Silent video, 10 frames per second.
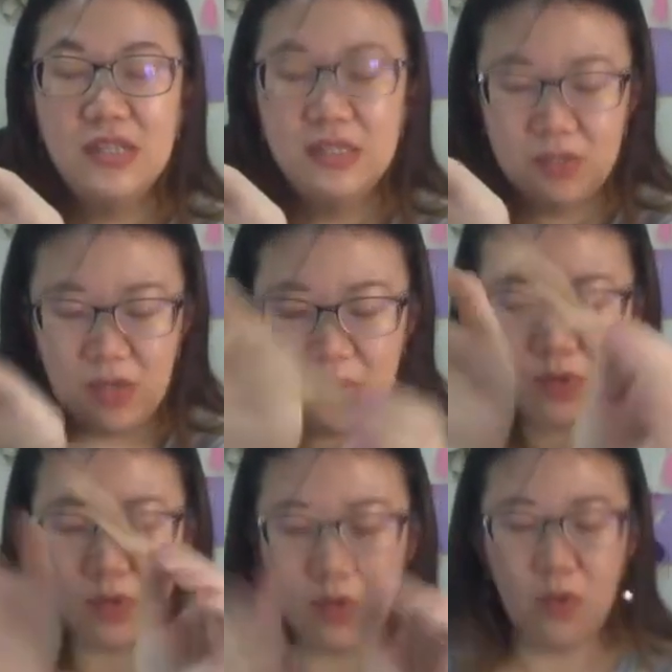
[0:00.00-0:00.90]
So I
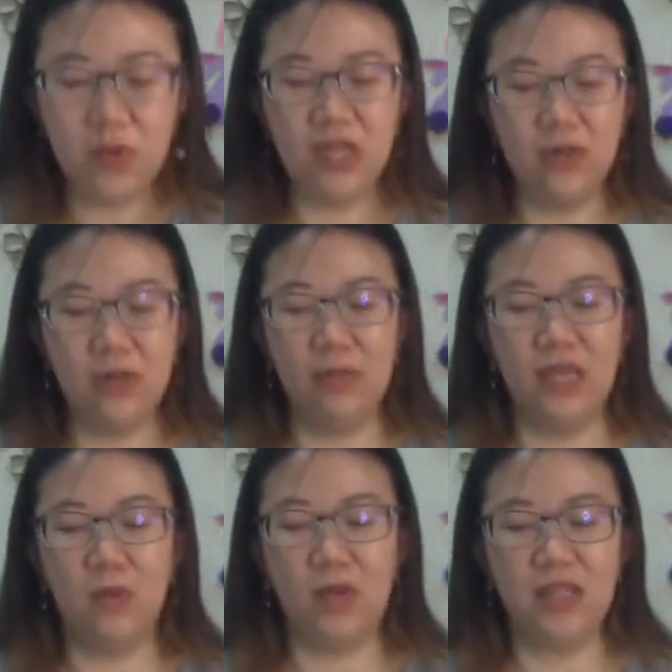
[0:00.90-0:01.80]
will only going to
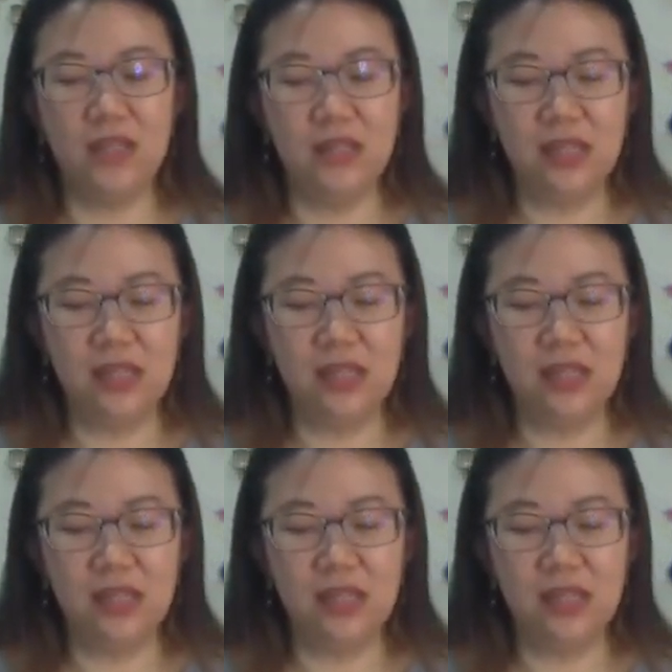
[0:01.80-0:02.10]
make one,